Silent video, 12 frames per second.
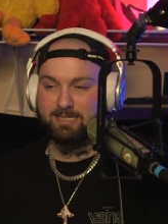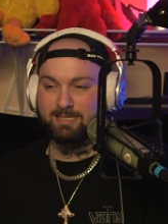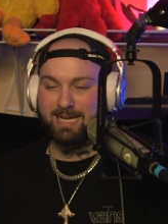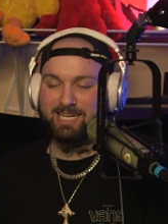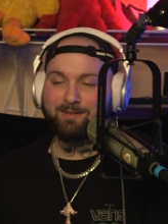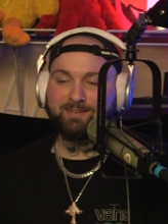
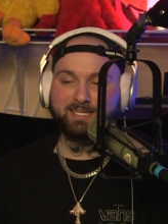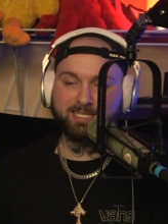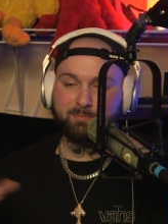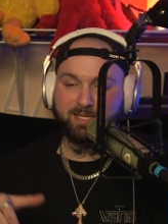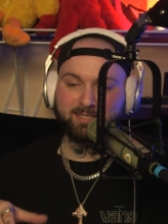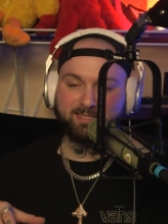I know this isn't
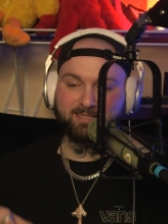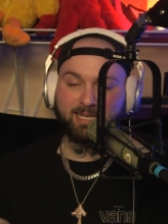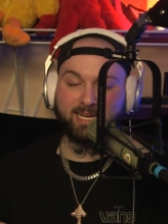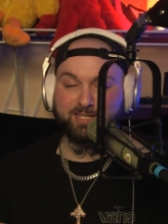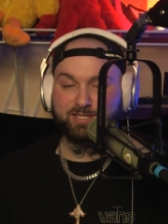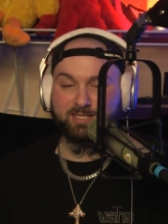about the set
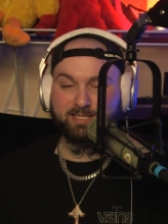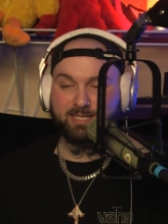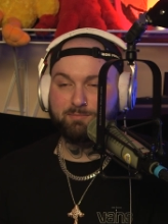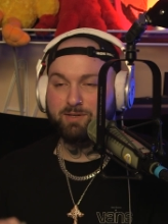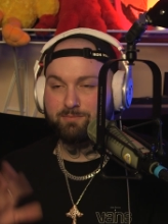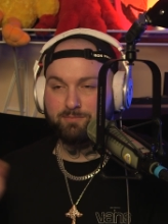I just
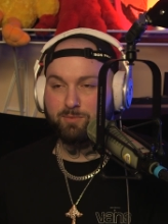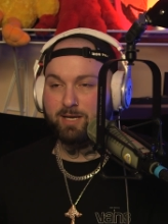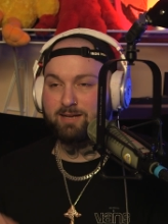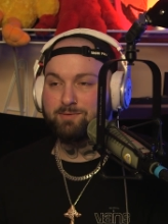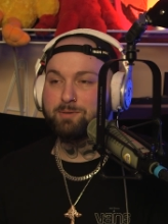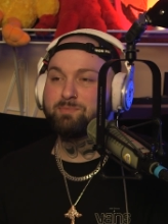did, but
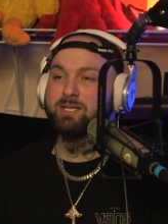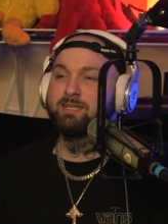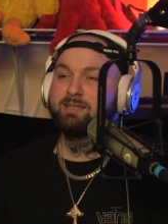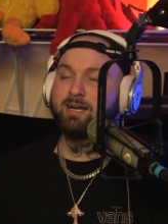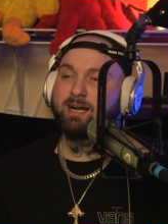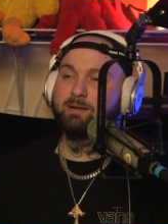whatever.
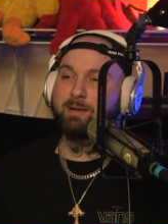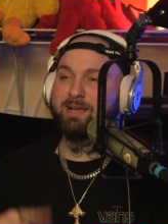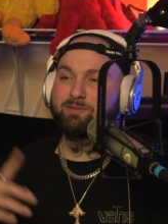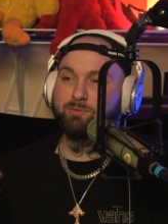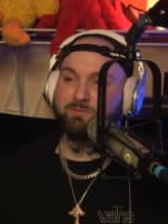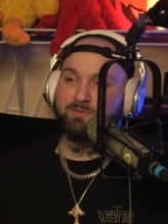Um, I
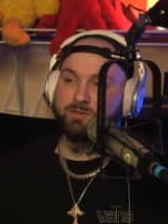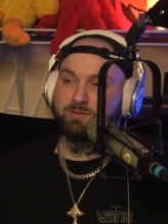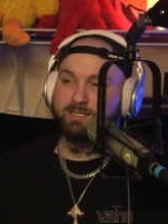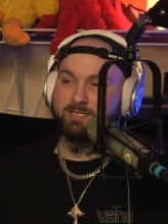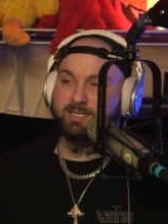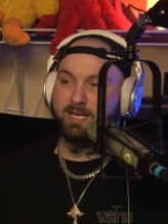haven't reviewed
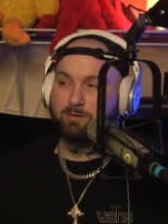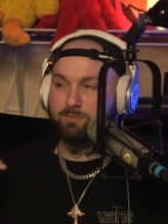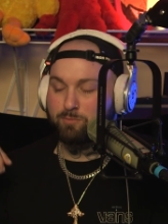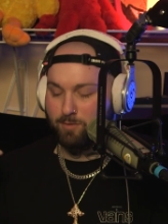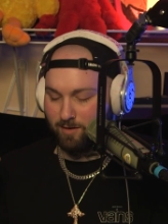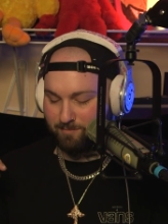the set
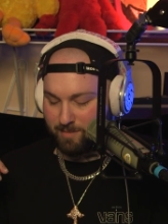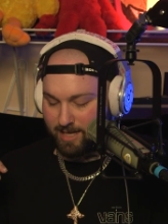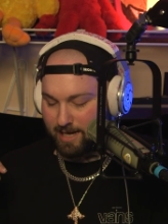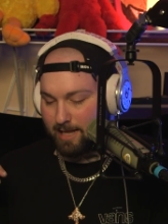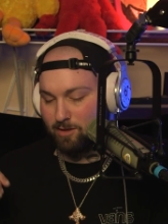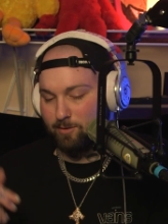of me
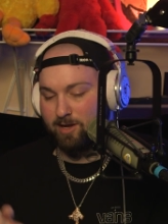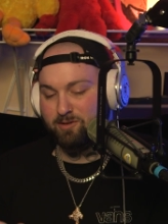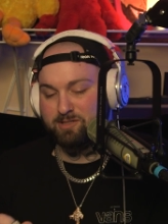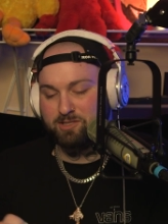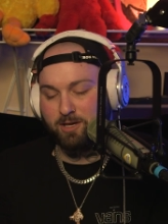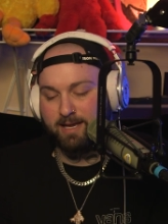at LOL,
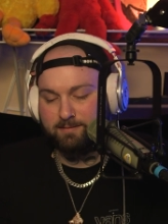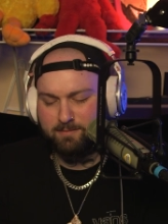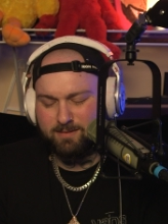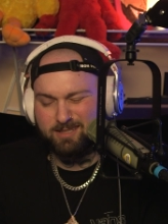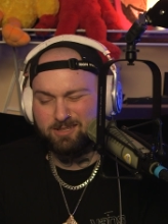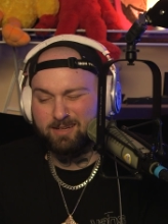so I
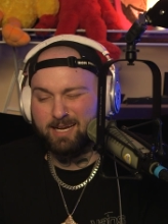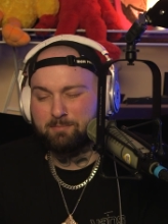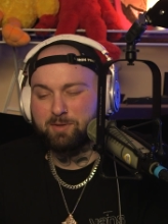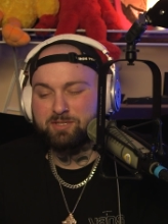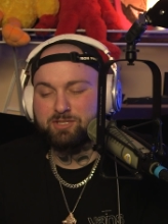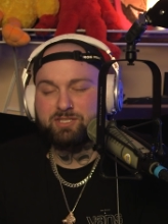still got a
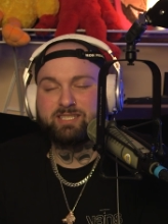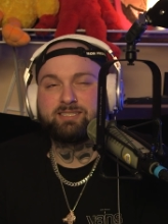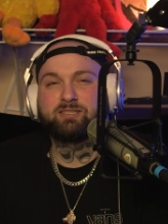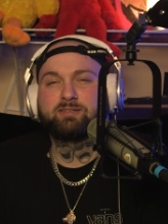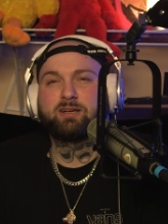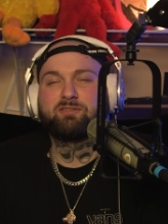bunch of shit to
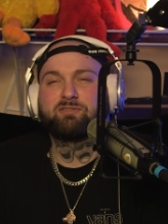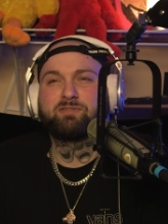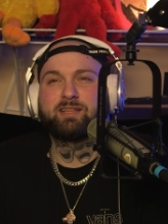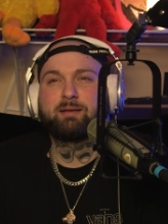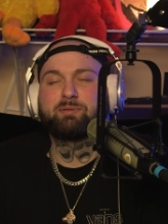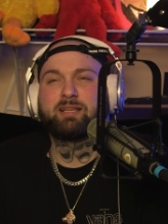look over
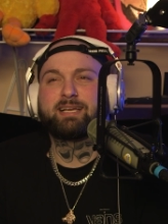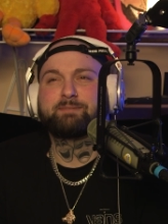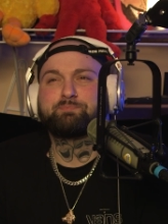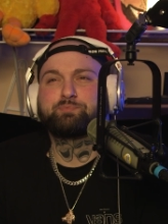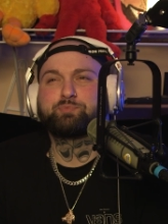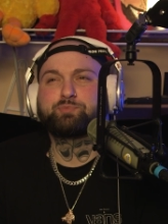for that. But like,
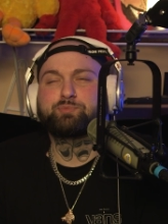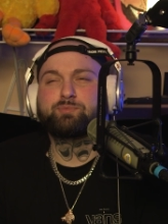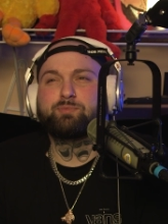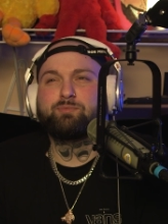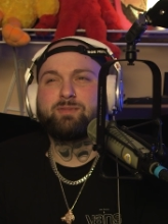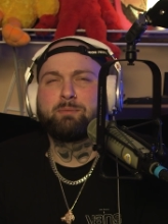
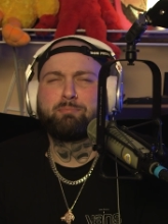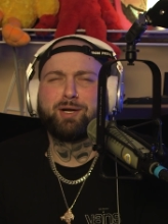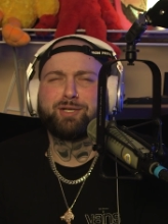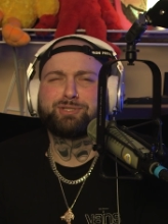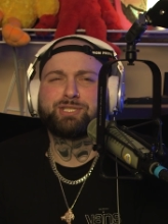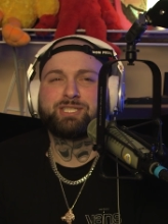a
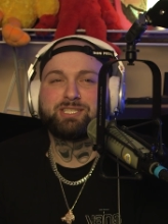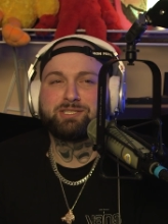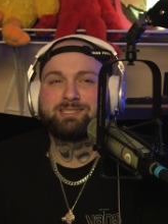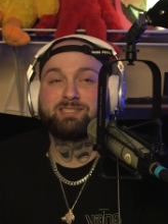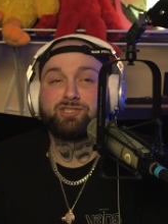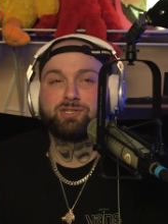bunch of shit,
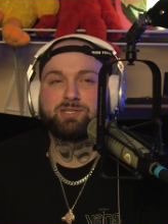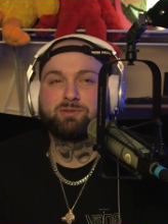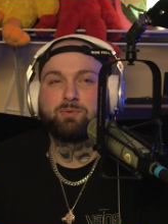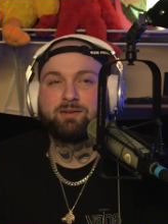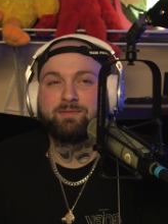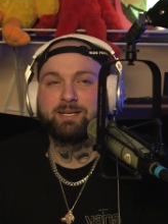just just the
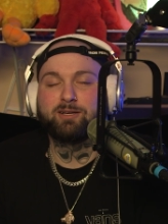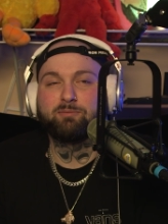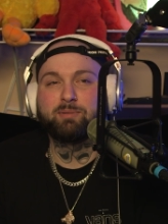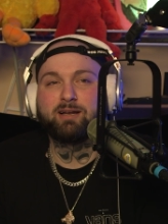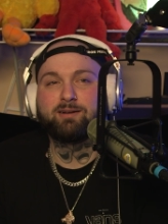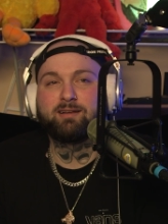one video.
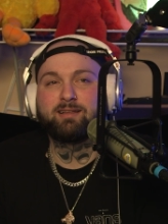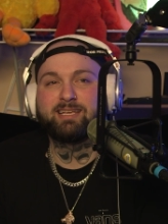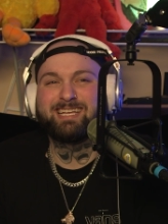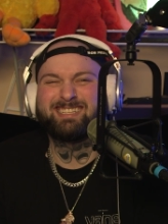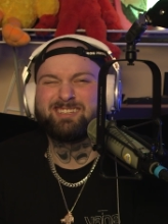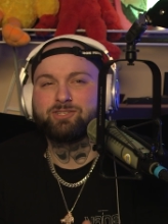But uh,
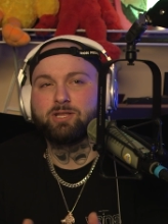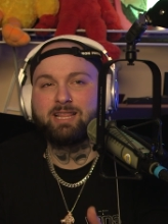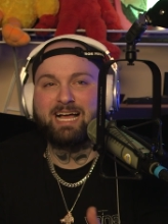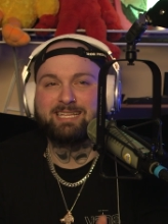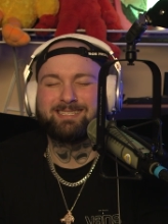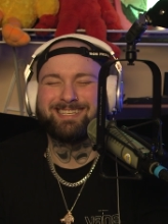it, there's a
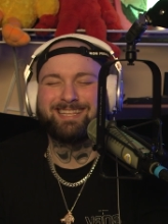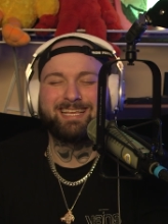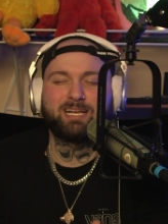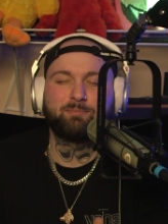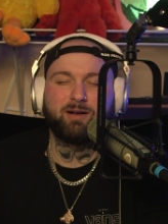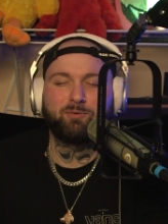lot to
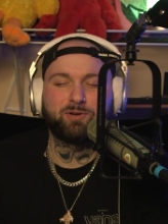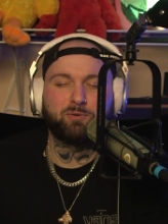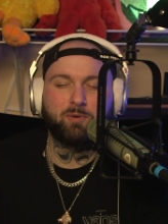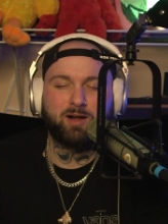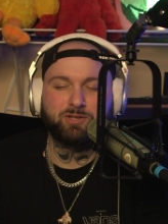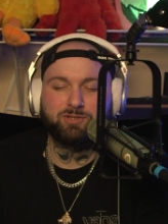think about when you're
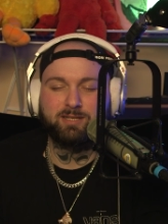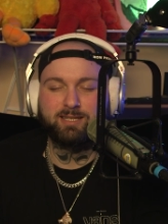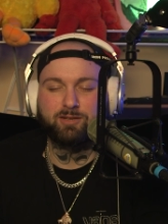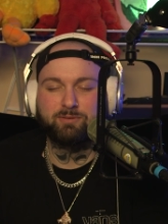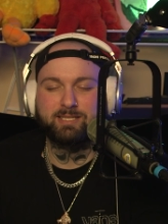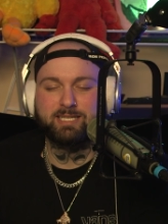watching it and
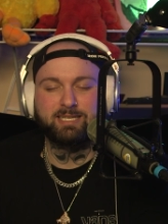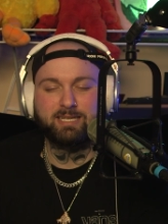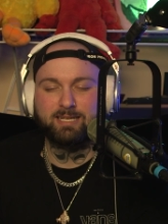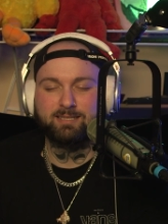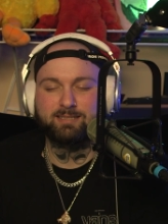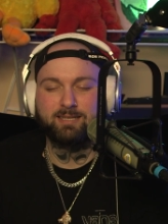
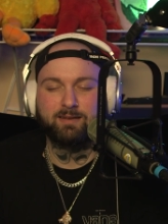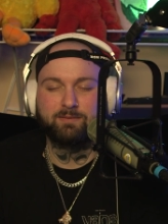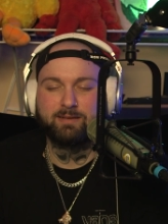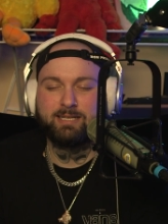critiquing and stuff.